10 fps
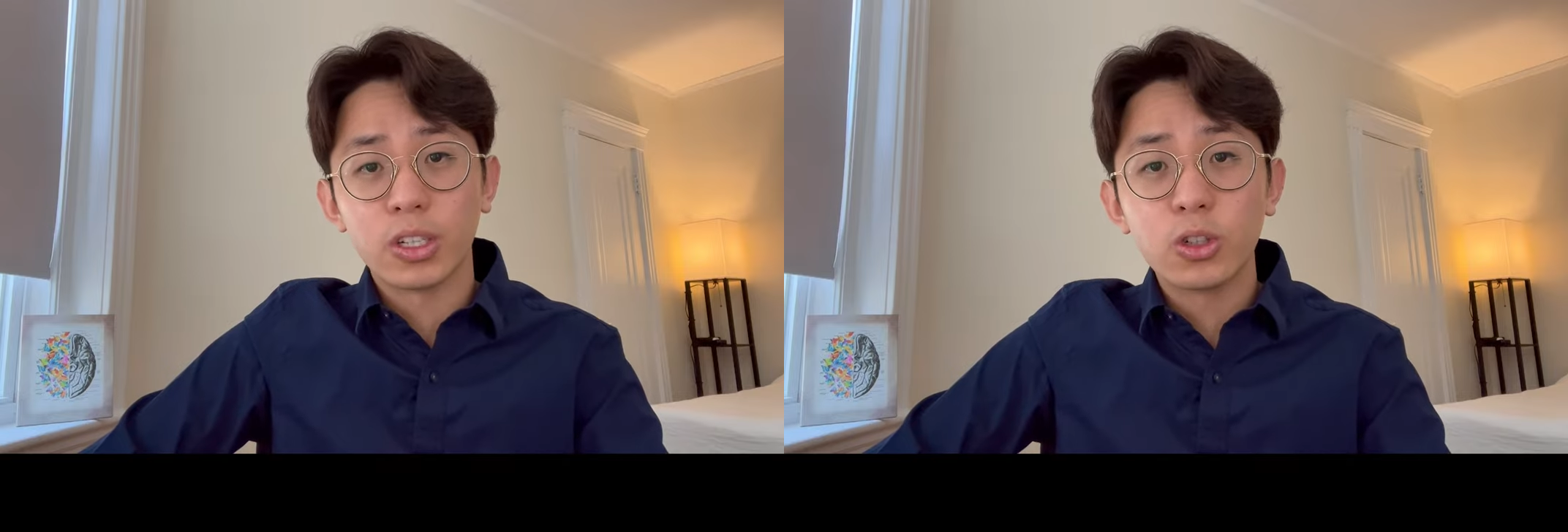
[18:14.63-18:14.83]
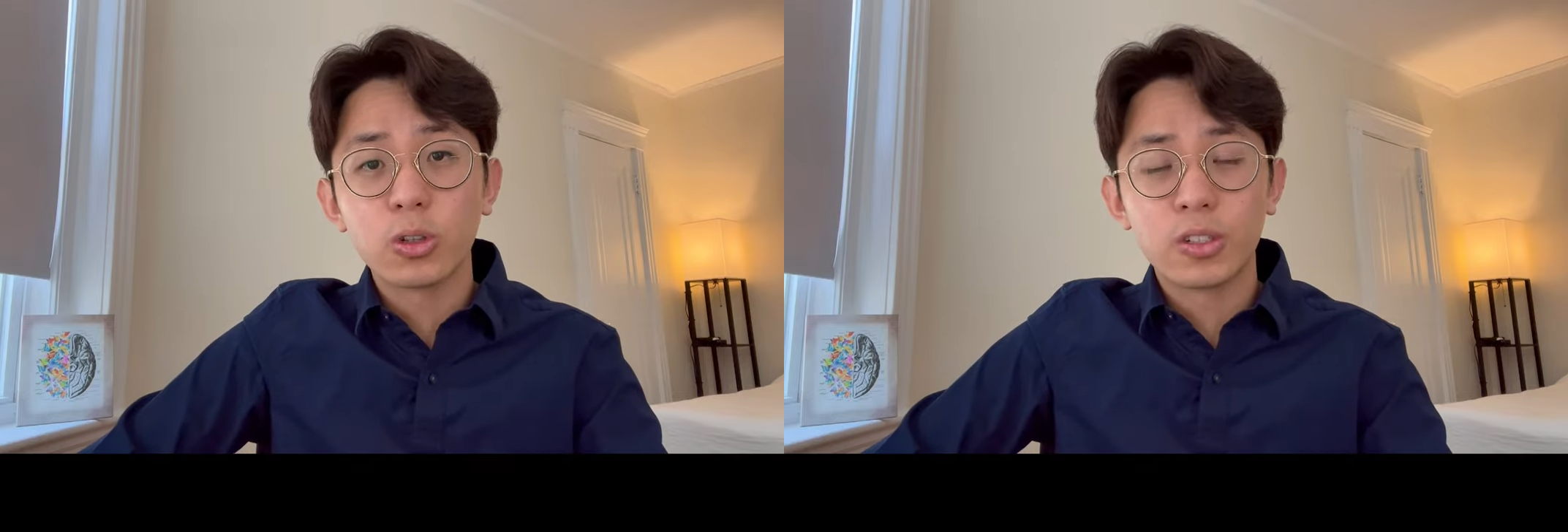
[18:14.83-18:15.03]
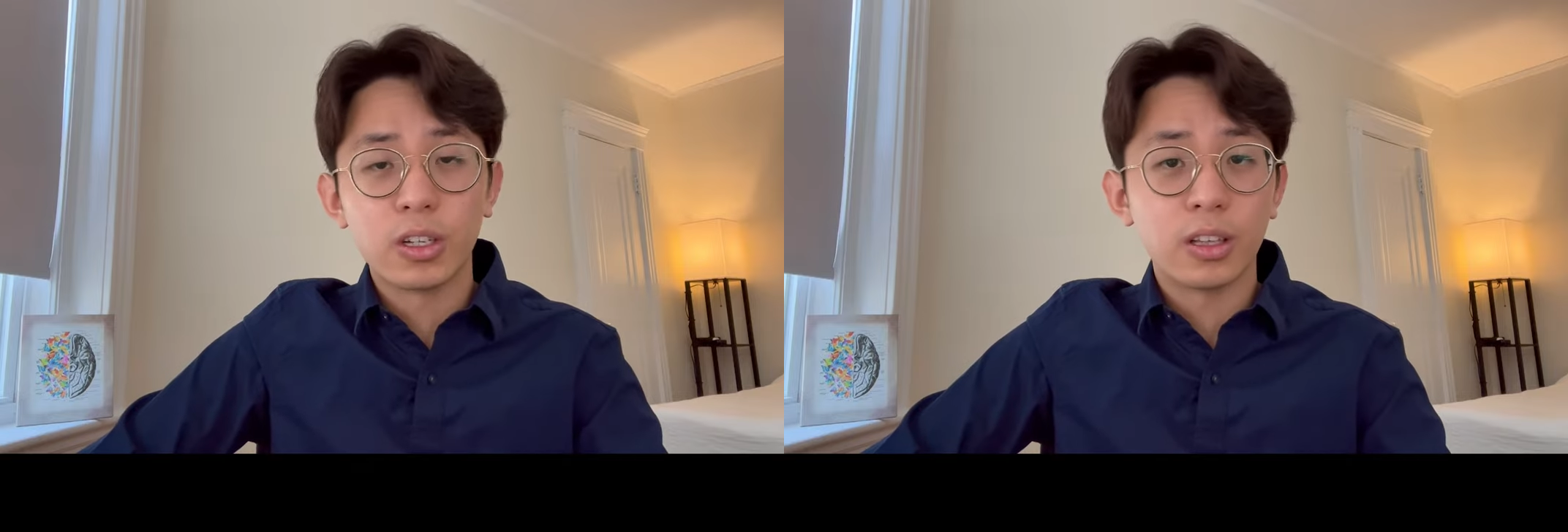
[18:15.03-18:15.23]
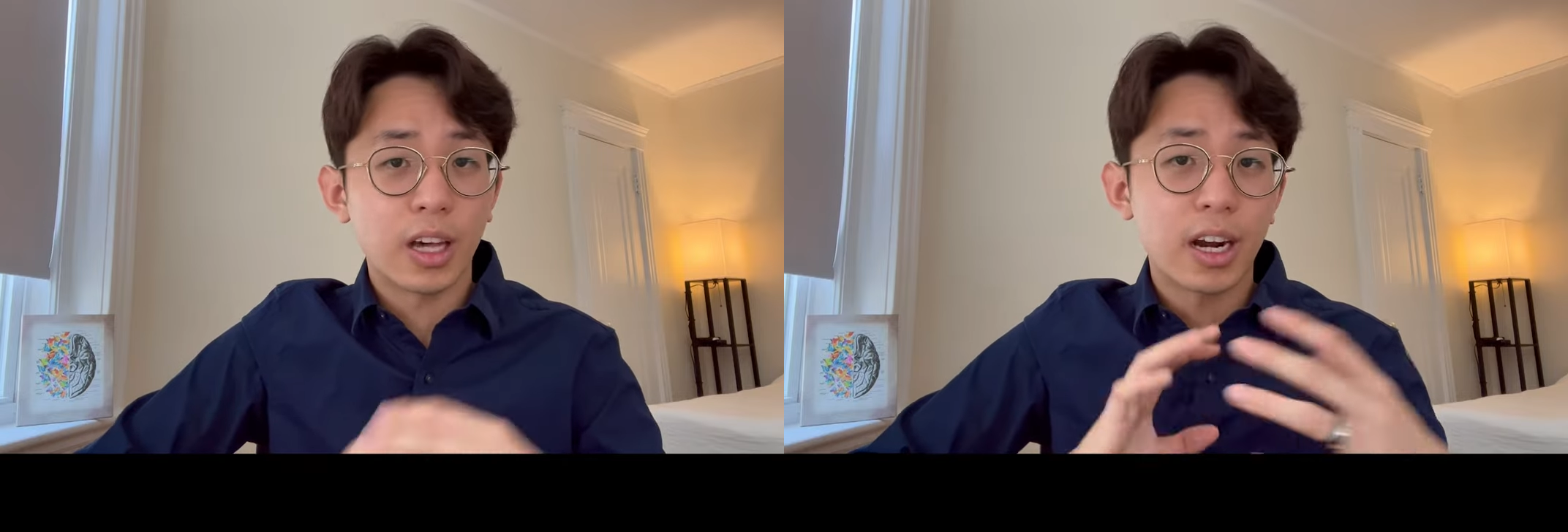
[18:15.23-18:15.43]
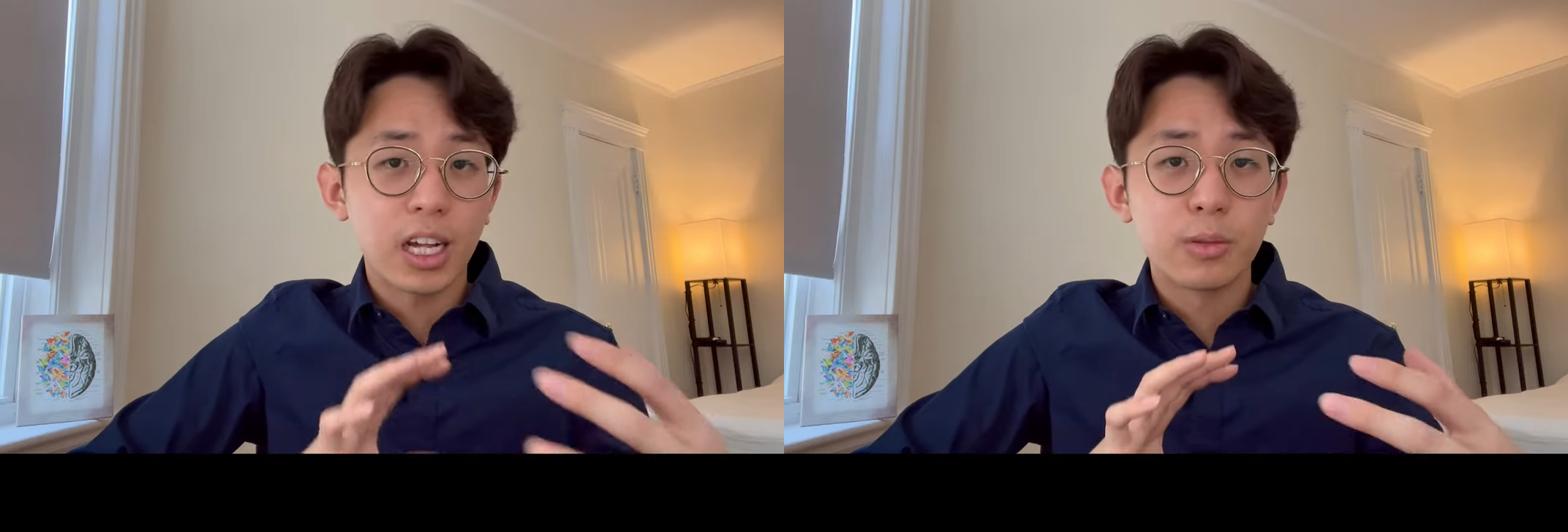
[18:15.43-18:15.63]
interested in
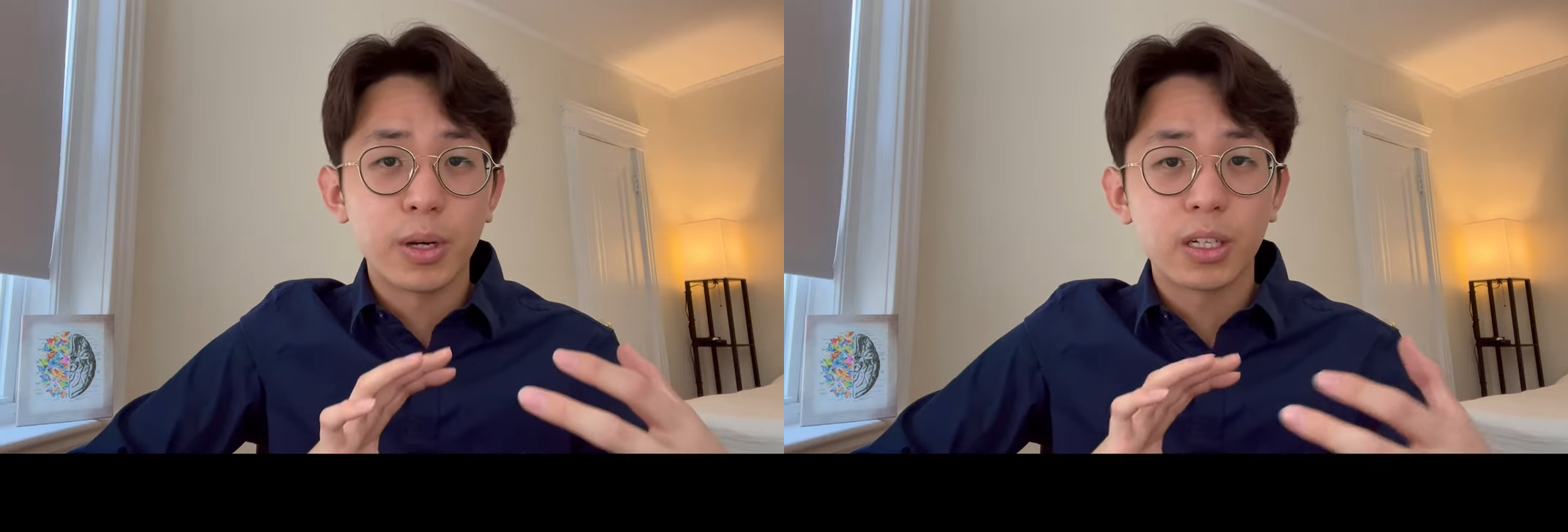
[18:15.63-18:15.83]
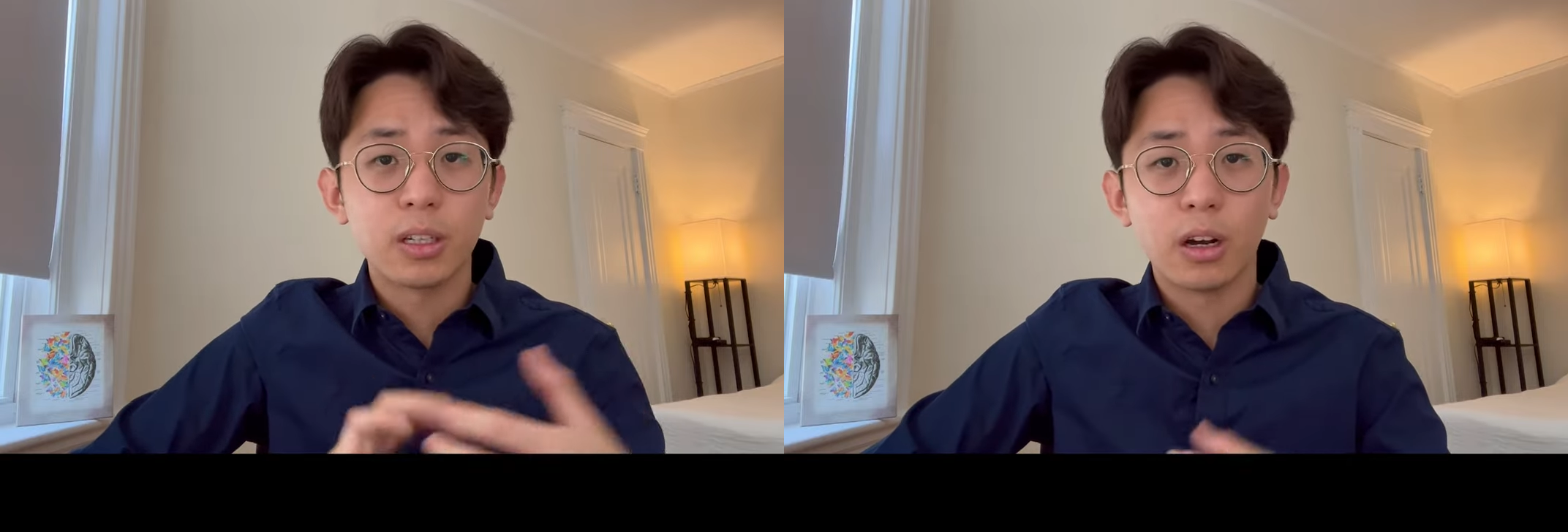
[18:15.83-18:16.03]
that aspect